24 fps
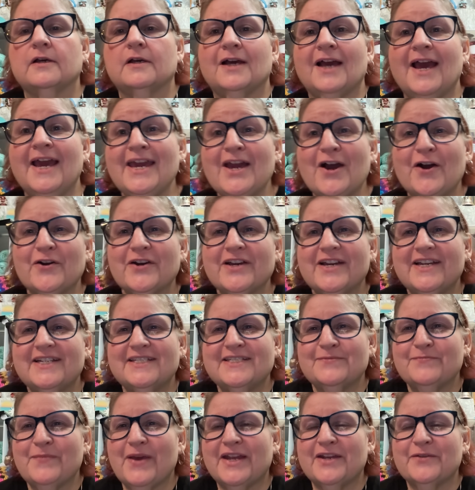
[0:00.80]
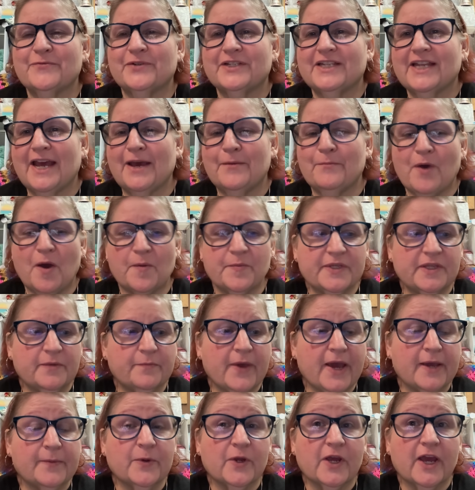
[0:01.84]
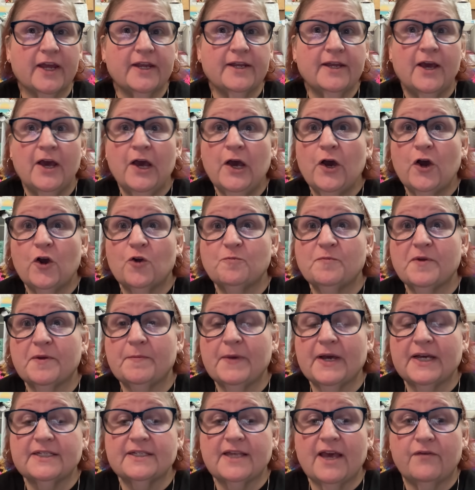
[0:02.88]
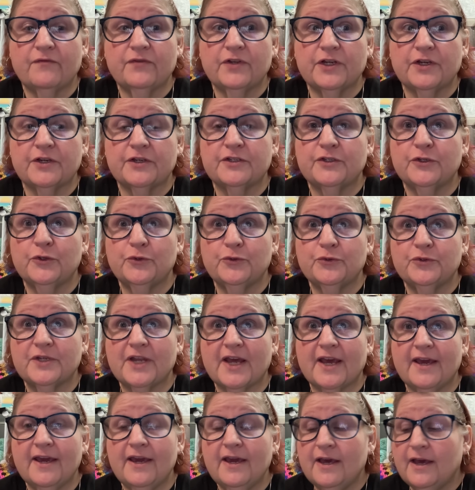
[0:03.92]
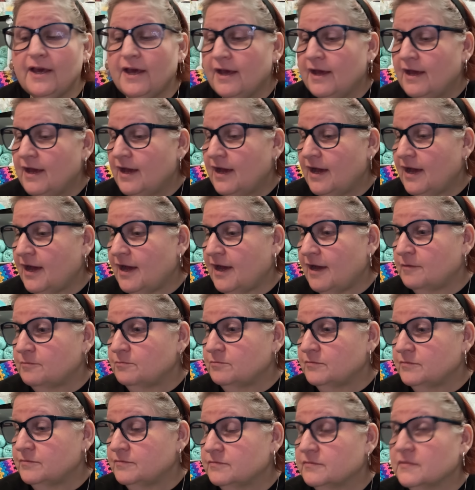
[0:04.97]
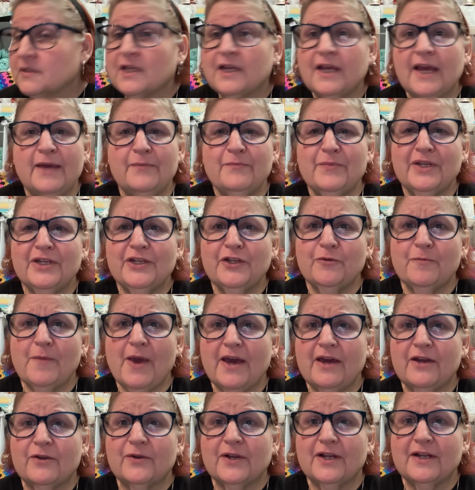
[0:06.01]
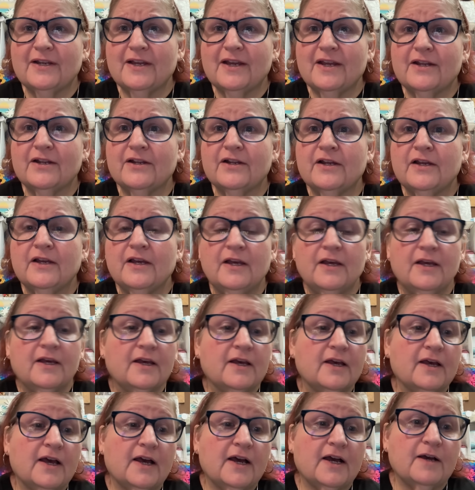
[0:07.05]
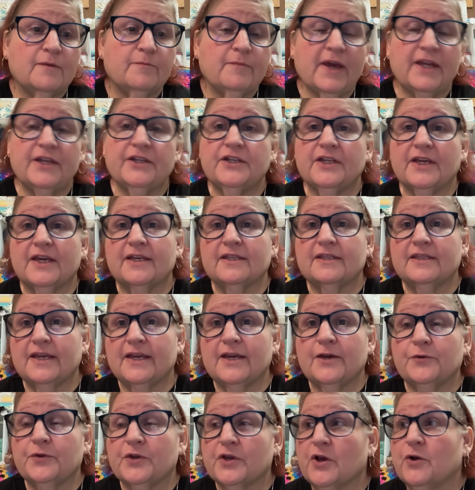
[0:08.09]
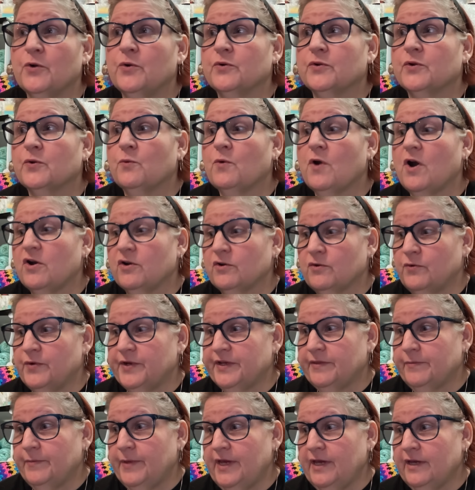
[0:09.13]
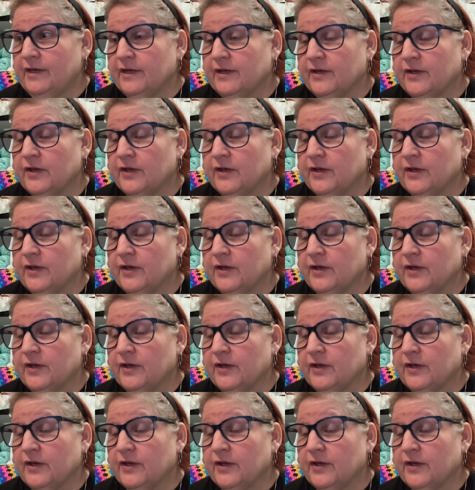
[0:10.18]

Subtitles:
Hey y'all, it's Amanda with Tap Mom and the Bag Brigade. Hope everybody's having a good Tuesday. Hadn't been too bad around here. Managed to get Theo to go on a walk with me.